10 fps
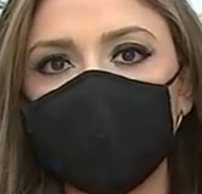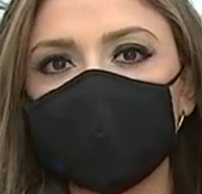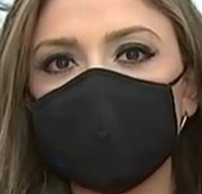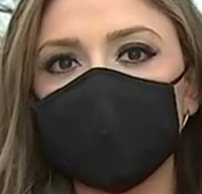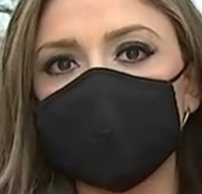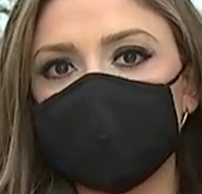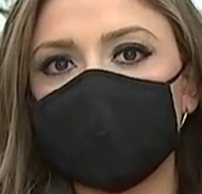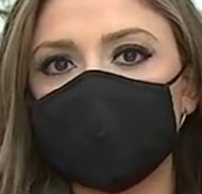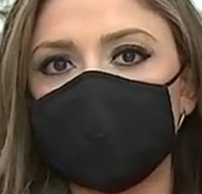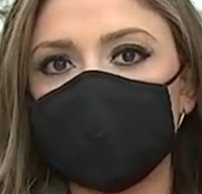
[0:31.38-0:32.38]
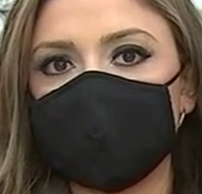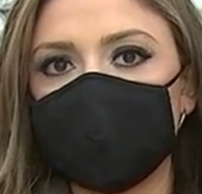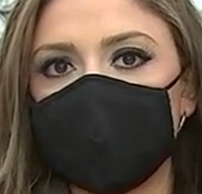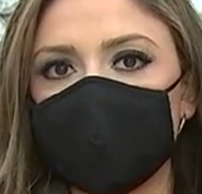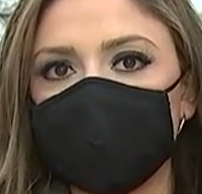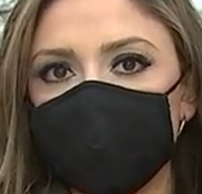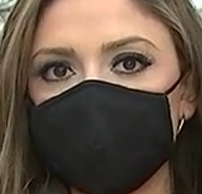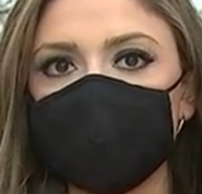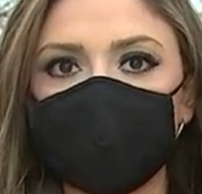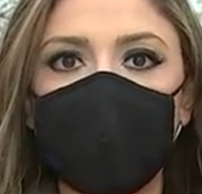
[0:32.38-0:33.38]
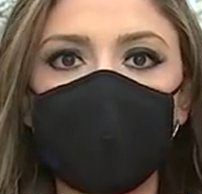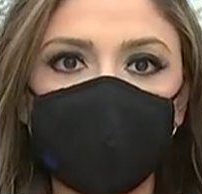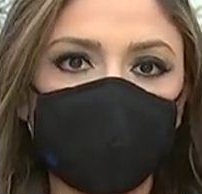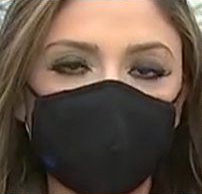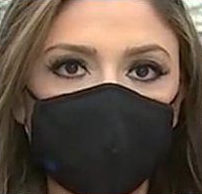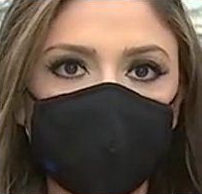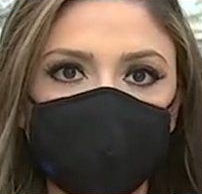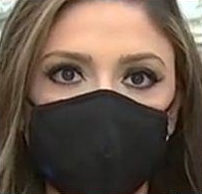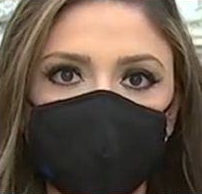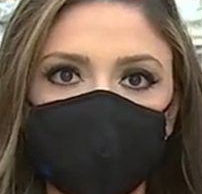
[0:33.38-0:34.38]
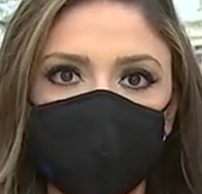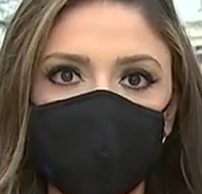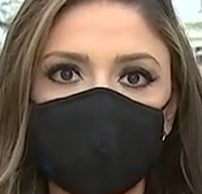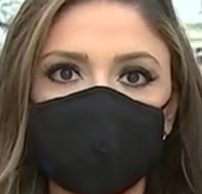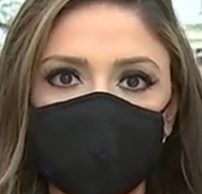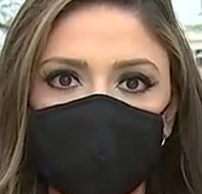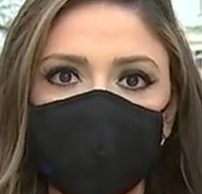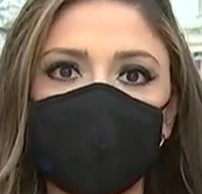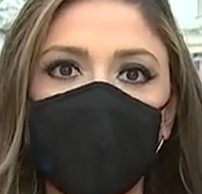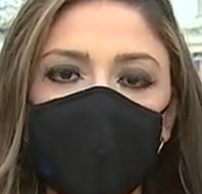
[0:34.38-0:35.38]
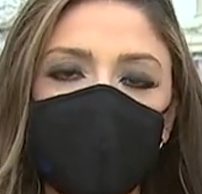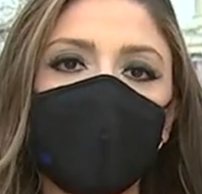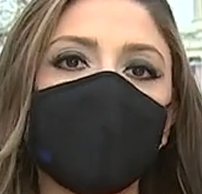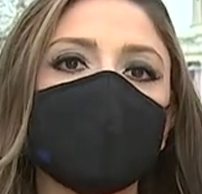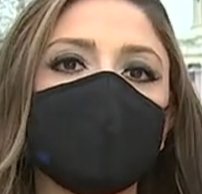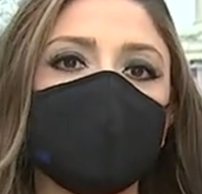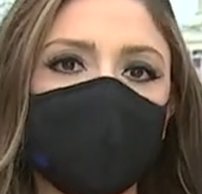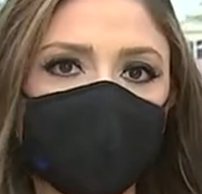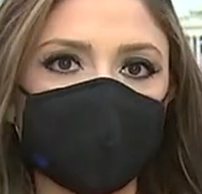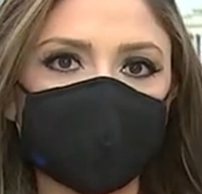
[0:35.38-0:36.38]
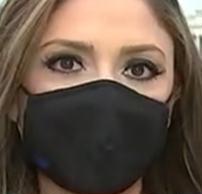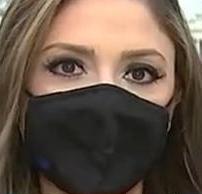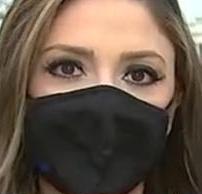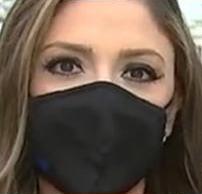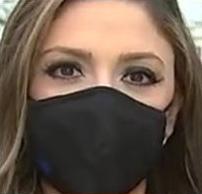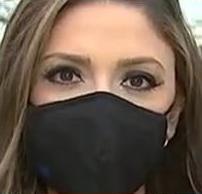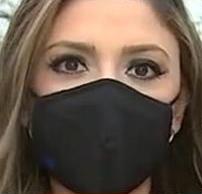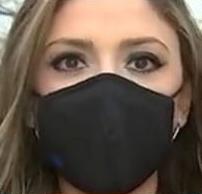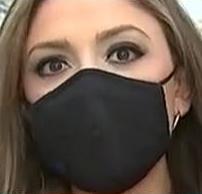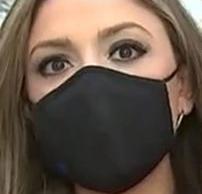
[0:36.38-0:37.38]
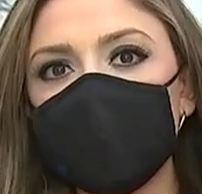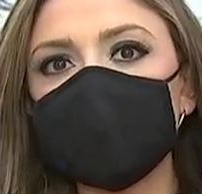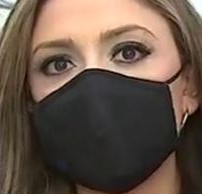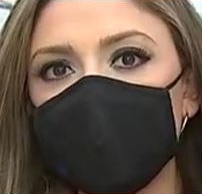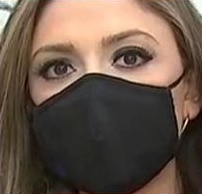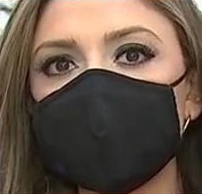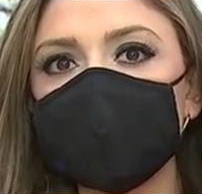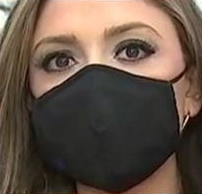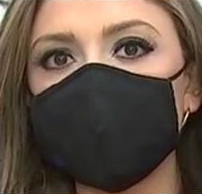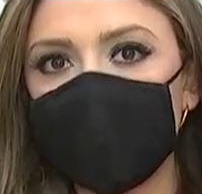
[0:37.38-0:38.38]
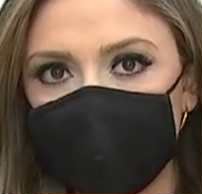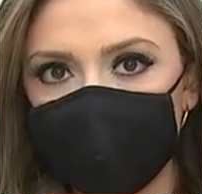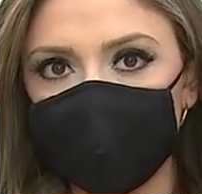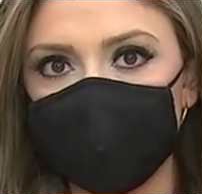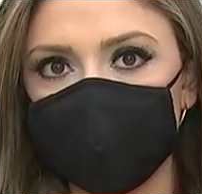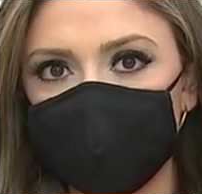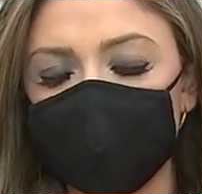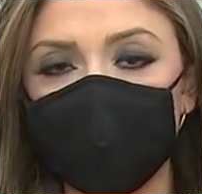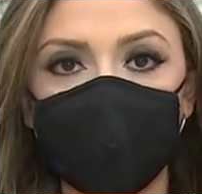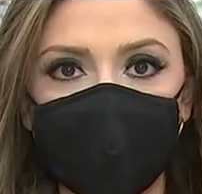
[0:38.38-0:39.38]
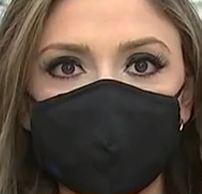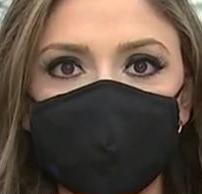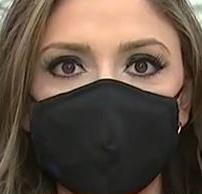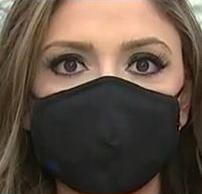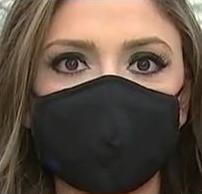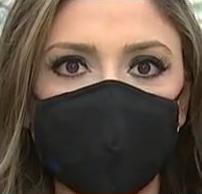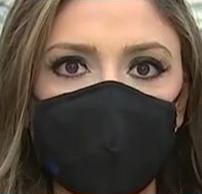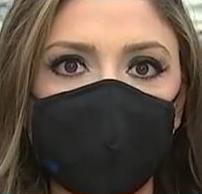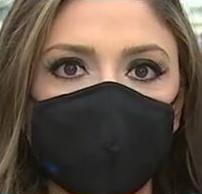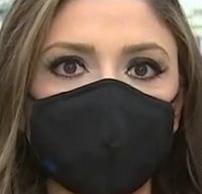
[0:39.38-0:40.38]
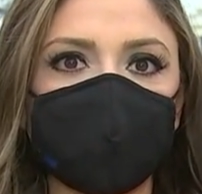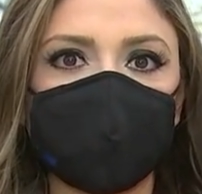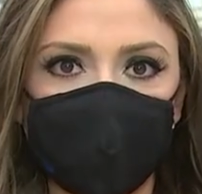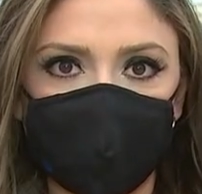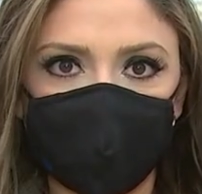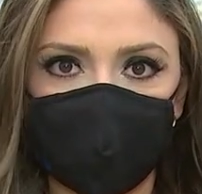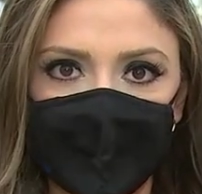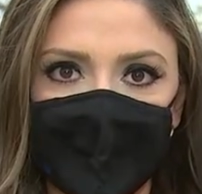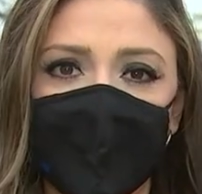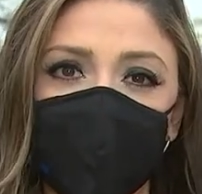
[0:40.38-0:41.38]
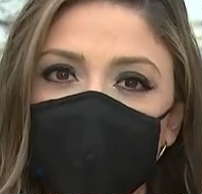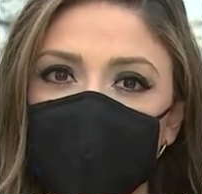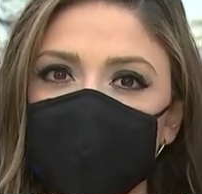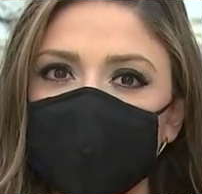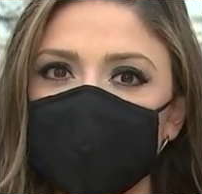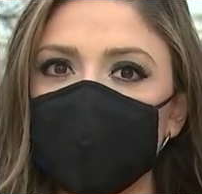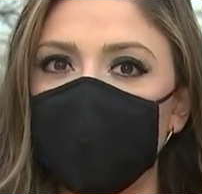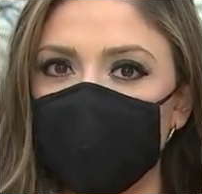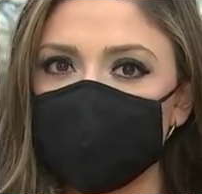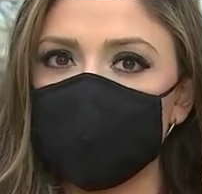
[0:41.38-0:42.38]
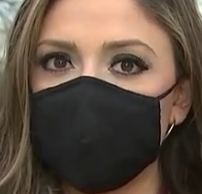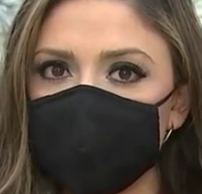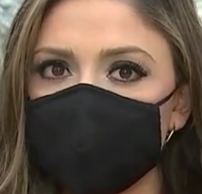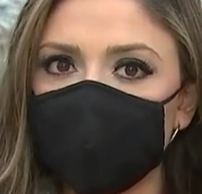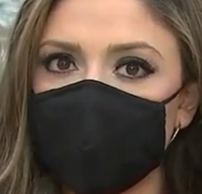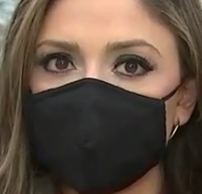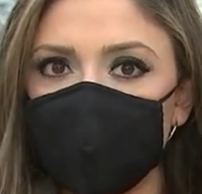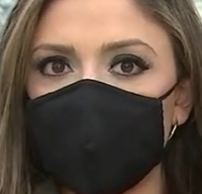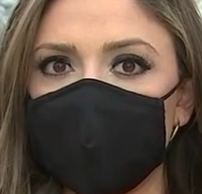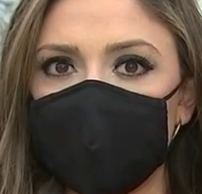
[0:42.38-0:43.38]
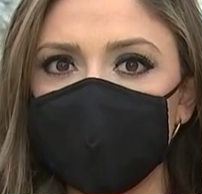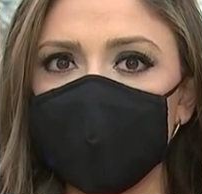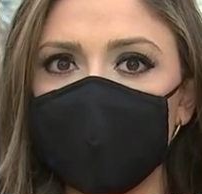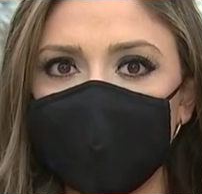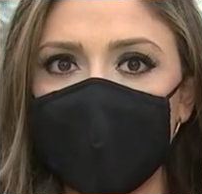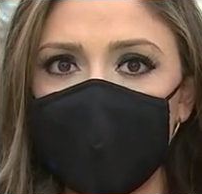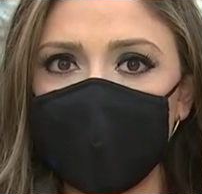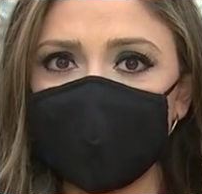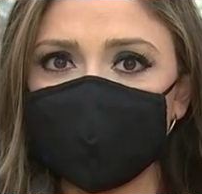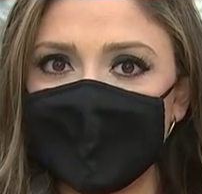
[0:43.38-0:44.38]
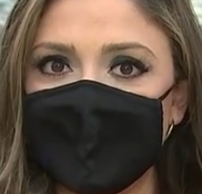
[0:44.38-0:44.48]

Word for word: interview since the attack, former Capitol Police Chief Steven Sund fought back tears when recalling what his officers went through during Wednesday's Capitol siege. And while he does take partial responsibility for what happened,